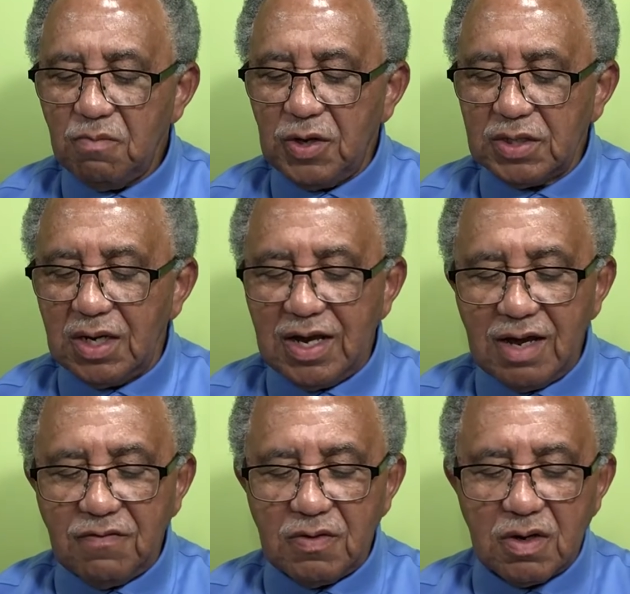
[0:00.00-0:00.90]
But the
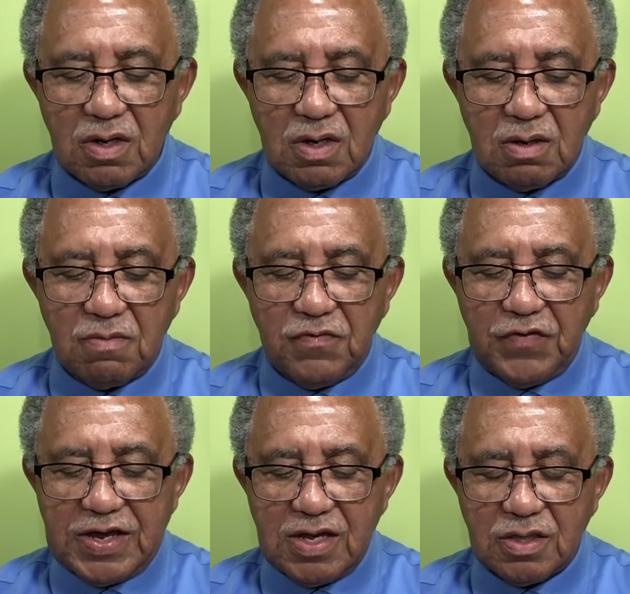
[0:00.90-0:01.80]
level of
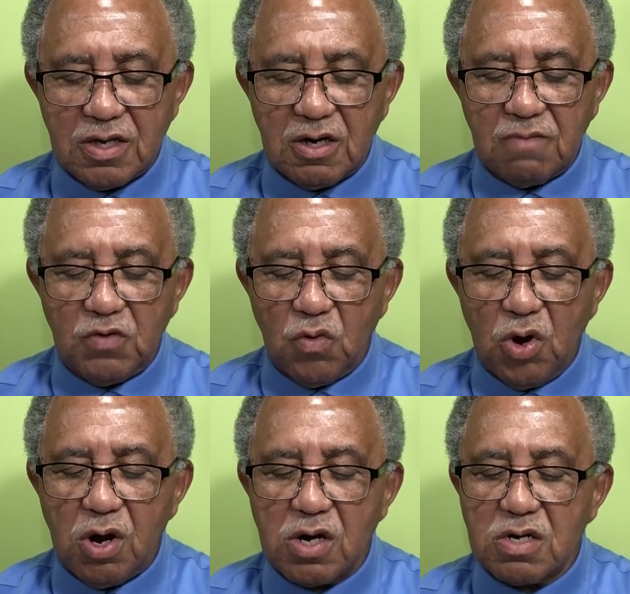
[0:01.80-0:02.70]
faith of the
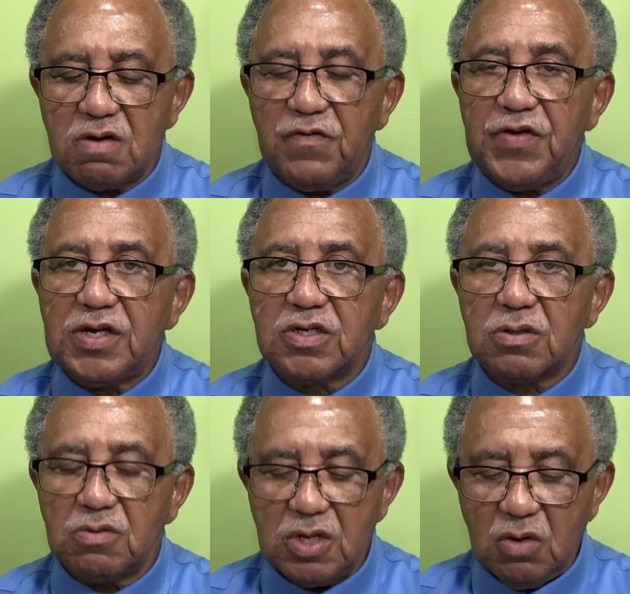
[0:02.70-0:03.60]
royal
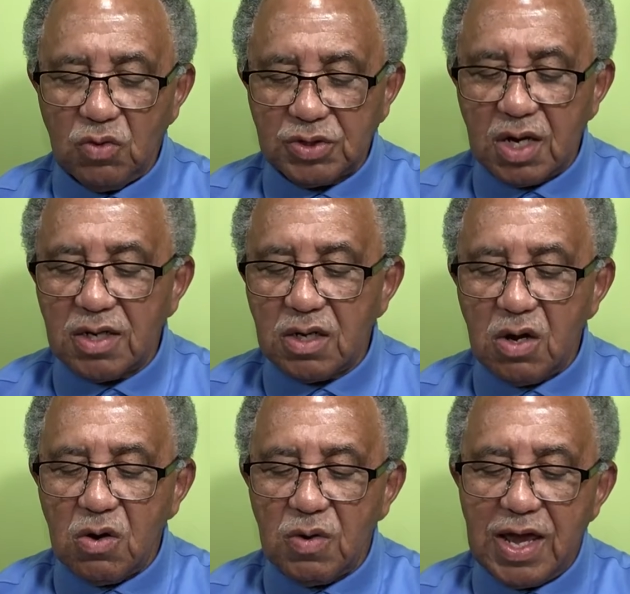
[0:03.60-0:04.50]
official was
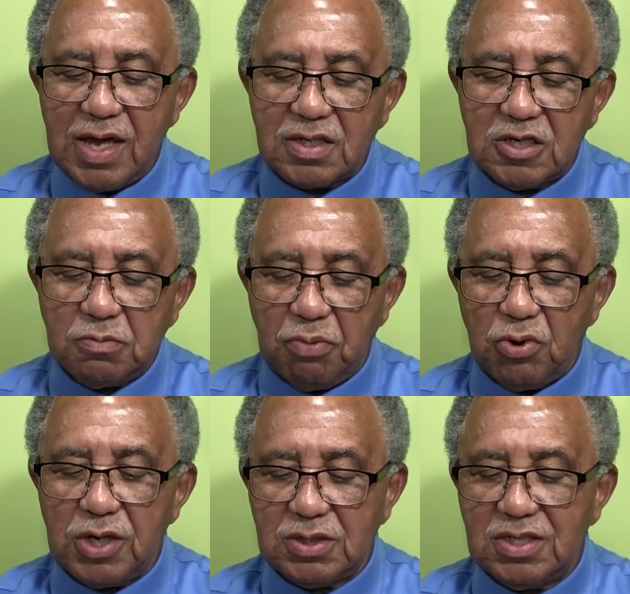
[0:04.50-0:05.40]
unknown at this
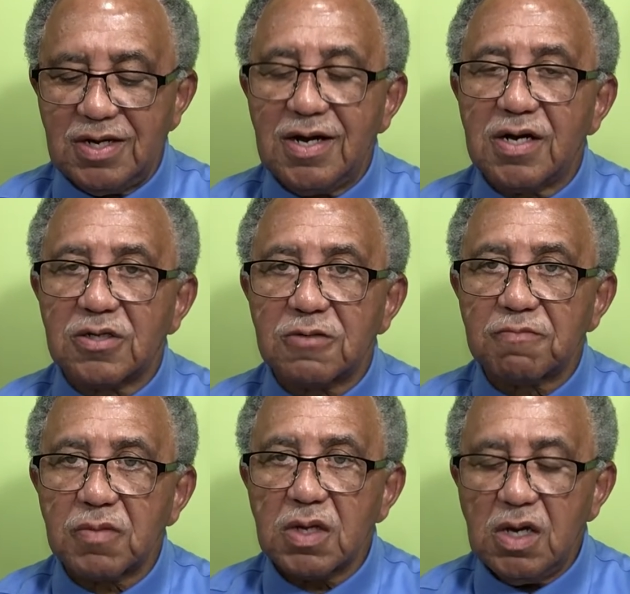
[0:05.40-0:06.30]
point to us.
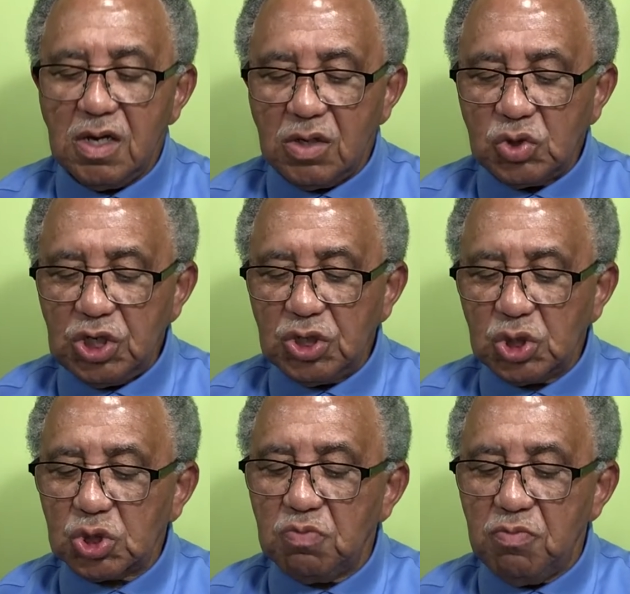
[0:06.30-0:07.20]

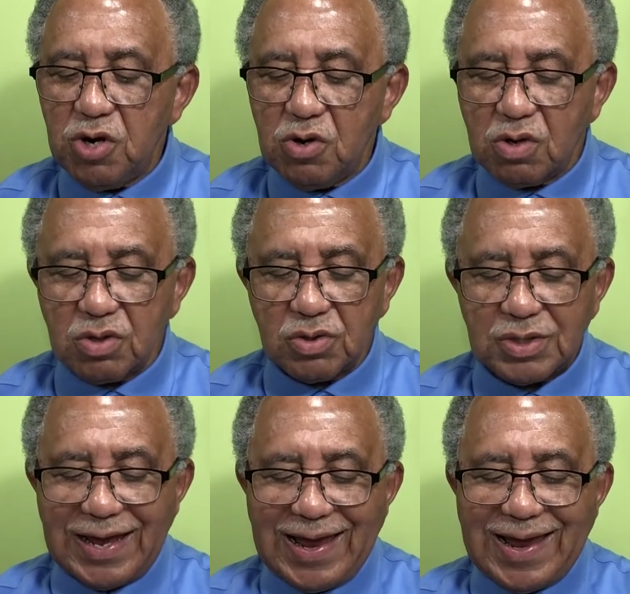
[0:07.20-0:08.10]
Jesus'
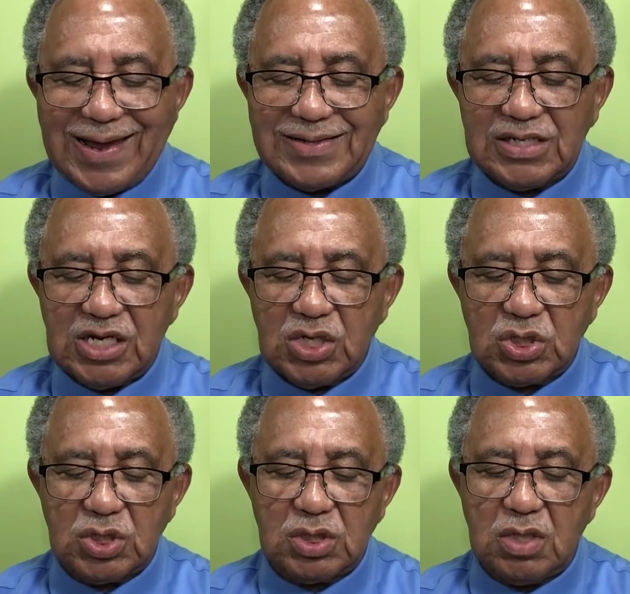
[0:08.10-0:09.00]
miracles and
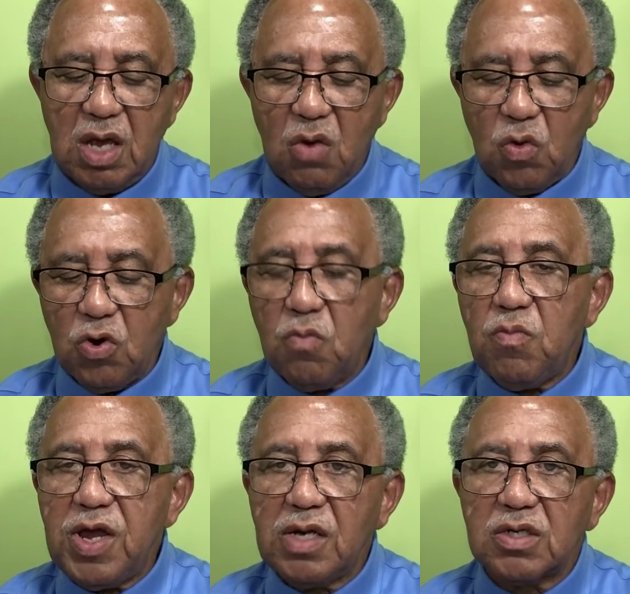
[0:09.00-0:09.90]
teaching were
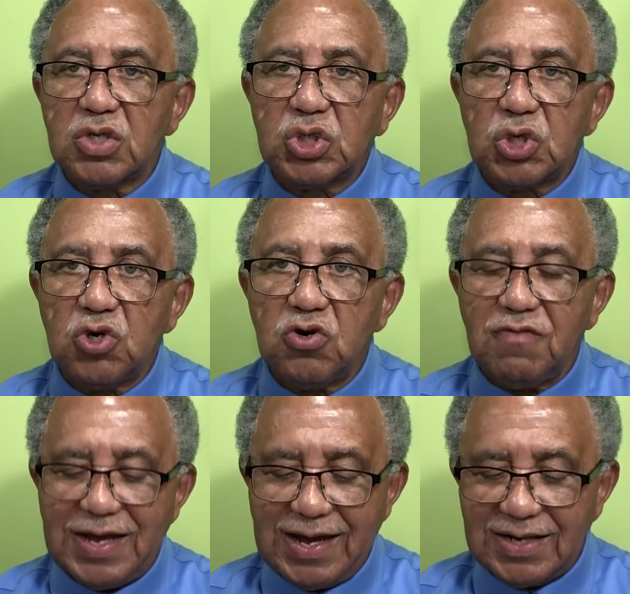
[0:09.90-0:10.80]
meant to
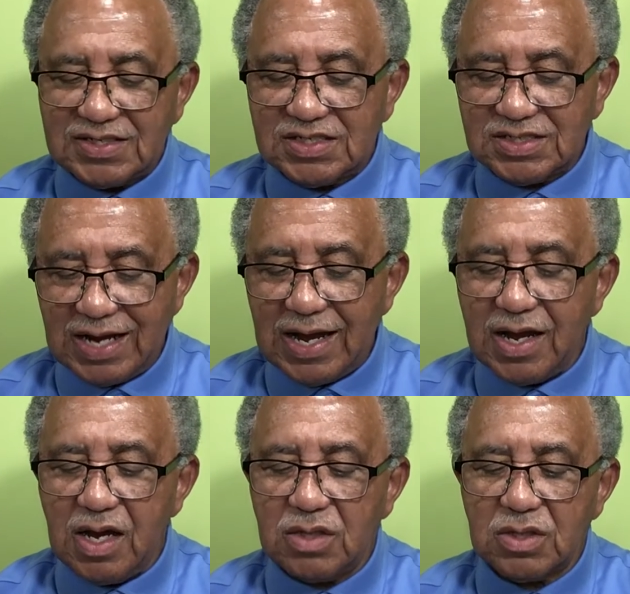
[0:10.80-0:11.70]
serve as
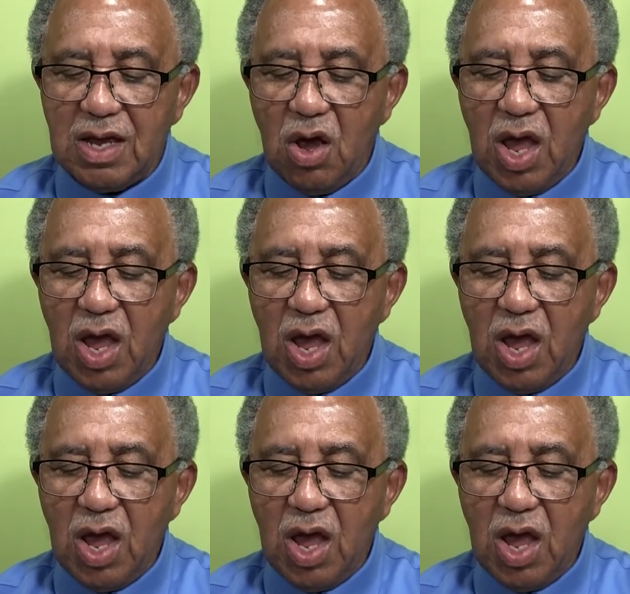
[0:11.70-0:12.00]
signs